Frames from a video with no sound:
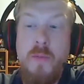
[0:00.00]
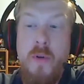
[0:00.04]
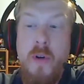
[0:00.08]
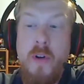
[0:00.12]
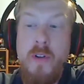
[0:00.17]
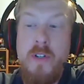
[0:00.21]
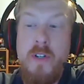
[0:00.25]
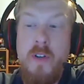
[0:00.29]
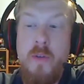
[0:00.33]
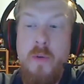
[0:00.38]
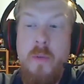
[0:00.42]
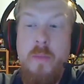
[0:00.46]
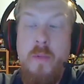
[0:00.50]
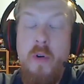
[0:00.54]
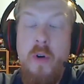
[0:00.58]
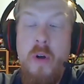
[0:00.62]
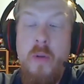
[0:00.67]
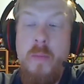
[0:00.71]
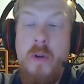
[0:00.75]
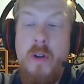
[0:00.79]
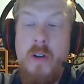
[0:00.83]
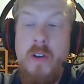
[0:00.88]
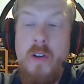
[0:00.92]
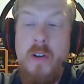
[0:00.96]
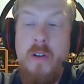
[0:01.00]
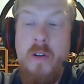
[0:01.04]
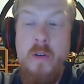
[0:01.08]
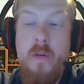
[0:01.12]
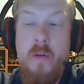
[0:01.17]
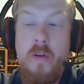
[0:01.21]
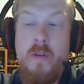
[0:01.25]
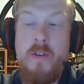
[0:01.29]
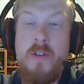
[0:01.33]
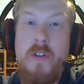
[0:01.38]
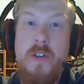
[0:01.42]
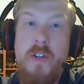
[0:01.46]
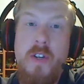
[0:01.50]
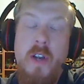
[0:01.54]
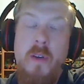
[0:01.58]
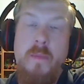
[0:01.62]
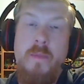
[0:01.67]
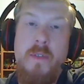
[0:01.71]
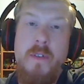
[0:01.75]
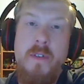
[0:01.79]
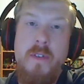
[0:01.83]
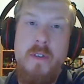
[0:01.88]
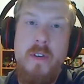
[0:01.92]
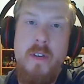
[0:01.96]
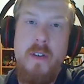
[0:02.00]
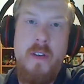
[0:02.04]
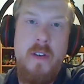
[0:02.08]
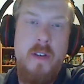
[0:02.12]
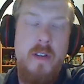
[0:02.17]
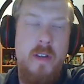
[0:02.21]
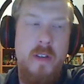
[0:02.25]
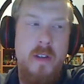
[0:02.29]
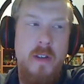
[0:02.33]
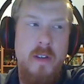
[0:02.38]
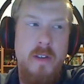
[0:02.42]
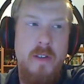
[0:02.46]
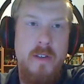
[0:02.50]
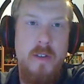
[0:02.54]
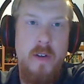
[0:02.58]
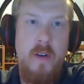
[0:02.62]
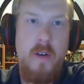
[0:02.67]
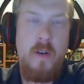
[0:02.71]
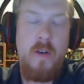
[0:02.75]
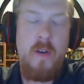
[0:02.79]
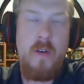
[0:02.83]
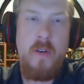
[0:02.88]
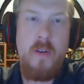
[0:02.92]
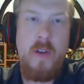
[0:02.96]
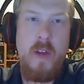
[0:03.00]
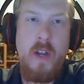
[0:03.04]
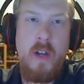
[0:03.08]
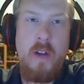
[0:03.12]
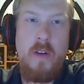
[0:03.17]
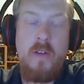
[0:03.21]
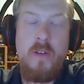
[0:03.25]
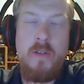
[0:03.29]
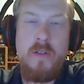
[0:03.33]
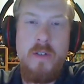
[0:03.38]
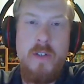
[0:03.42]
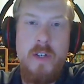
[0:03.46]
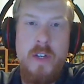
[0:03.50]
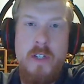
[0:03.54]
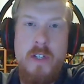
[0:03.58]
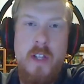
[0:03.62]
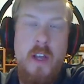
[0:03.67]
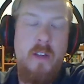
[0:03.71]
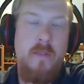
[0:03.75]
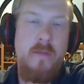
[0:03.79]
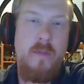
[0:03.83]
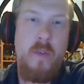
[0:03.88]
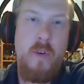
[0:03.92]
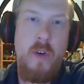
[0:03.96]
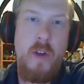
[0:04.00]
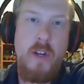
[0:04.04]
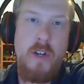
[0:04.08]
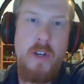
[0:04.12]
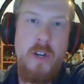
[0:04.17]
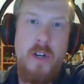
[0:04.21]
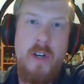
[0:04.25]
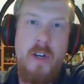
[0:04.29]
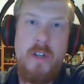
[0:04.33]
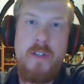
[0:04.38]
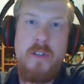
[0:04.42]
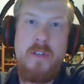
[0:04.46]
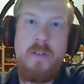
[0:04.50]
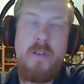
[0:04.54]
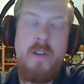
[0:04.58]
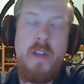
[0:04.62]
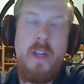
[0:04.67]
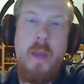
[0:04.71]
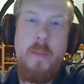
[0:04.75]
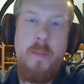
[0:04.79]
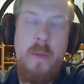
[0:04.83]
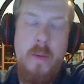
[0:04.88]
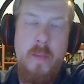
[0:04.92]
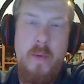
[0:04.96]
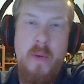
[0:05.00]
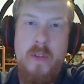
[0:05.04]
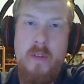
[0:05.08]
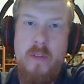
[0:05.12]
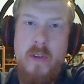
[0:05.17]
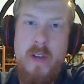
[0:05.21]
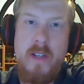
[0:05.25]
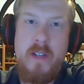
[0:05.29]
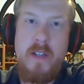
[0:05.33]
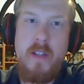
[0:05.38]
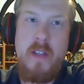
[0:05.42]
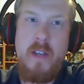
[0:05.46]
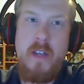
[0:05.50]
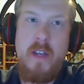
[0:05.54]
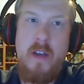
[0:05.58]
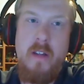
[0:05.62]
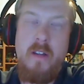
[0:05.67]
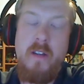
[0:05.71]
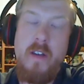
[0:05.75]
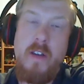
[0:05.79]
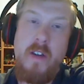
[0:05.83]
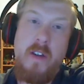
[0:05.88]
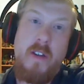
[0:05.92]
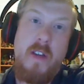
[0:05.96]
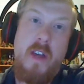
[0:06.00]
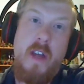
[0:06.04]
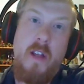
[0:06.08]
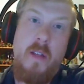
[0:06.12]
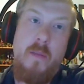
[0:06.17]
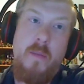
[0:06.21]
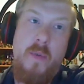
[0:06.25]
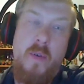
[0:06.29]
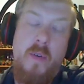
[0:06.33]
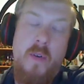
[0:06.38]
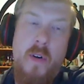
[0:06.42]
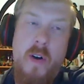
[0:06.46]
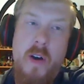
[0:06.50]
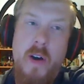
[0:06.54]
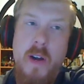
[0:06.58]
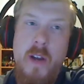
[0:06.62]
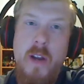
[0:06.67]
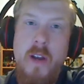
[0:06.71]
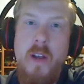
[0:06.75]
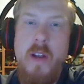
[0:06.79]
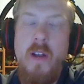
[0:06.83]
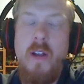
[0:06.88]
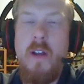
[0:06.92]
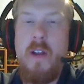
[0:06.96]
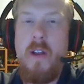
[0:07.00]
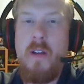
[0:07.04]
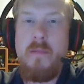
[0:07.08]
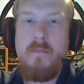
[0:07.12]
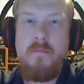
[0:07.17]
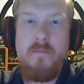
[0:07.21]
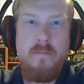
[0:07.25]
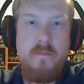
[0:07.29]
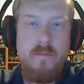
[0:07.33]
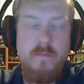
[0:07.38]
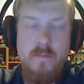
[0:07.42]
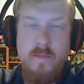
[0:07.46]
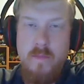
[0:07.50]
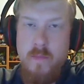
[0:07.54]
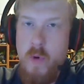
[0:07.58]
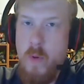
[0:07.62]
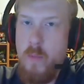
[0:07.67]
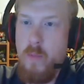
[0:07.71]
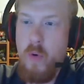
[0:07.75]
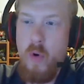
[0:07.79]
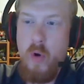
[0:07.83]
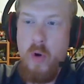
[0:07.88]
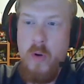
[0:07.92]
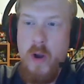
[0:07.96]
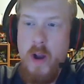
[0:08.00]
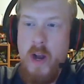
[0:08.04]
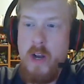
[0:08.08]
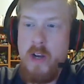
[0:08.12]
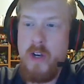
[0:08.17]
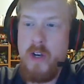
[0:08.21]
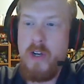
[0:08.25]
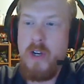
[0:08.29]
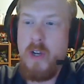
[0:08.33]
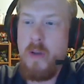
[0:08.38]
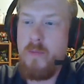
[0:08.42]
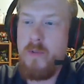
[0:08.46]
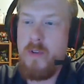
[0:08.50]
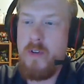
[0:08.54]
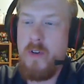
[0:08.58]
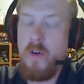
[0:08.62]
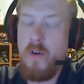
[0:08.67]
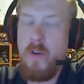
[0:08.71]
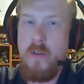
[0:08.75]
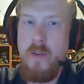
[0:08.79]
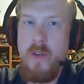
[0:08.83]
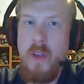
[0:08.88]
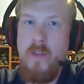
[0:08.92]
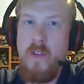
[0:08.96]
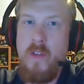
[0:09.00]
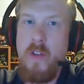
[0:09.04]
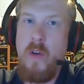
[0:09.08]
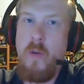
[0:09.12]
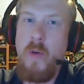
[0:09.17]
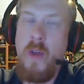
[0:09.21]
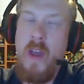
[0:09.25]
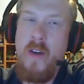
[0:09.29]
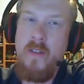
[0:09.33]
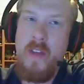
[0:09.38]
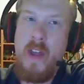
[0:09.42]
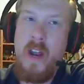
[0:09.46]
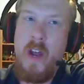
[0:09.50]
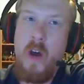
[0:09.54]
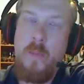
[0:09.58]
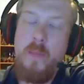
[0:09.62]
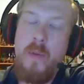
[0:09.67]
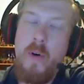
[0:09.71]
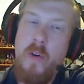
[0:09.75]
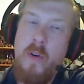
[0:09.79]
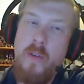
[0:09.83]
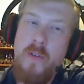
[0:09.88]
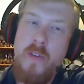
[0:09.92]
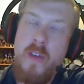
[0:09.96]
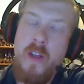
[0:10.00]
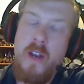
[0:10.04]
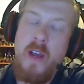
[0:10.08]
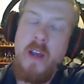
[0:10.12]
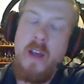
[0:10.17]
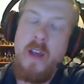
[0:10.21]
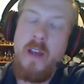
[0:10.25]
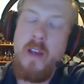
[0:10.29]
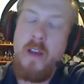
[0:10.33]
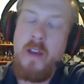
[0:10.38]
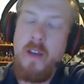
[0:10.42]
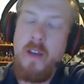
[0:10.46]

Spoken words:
personnel report about your Hirogen ships. So, just like Voyager, keep up with the rest of the Delta, just like the Borg, report right on your ship. So even though we have that outpost that I